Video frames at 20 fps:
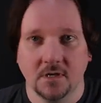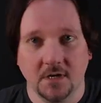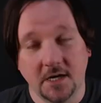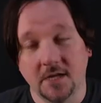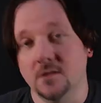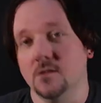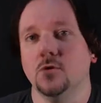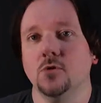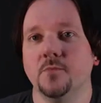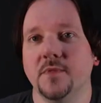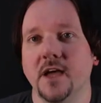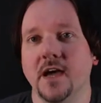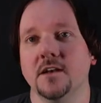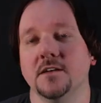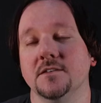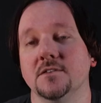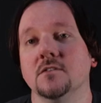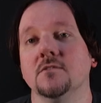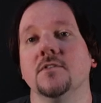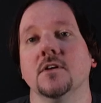and loop that
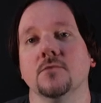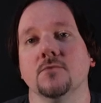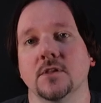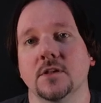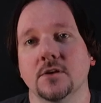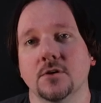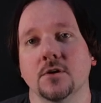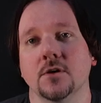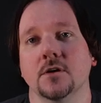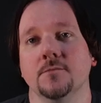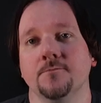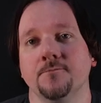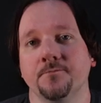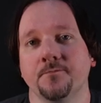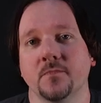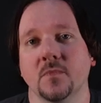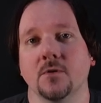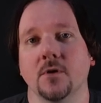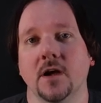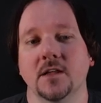until it felt really good,
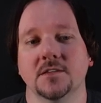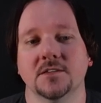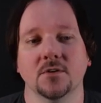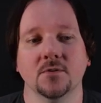right?